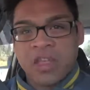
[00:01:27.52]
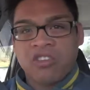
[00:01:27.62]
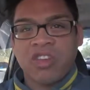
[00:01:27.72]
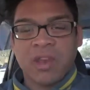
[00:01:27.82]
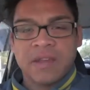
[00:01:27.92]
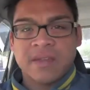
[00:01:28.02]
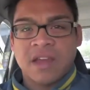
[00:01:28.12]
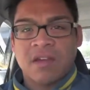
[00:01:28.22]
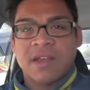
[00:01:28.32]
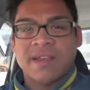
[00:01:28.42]
And Gina,
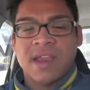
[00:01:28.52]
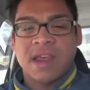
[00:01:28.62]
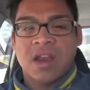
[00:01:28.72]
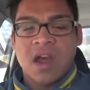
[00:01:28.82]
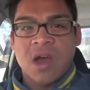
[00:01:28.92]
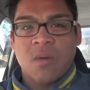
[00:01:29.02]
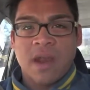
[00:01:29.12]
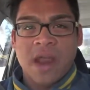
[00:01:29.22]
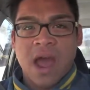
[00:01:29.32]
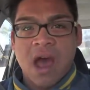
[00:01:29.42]
Sarah, Sunny and I
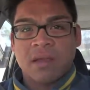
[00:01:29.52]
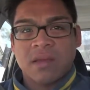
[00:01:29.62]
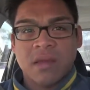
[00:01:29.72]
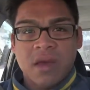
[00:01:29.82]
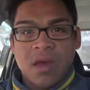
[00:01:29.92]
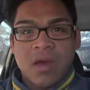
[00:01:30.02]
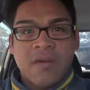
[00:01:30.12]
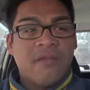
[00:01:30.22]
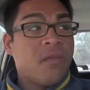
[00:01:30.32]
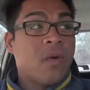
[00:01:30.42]
went out
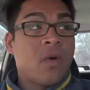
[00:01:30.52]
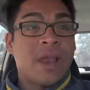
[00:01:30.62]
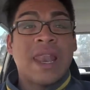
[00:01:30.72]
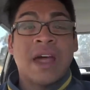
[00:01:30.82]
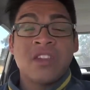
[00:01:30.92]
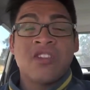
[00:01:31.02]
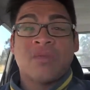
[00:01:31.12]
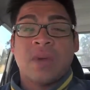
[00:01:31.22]
for lunch.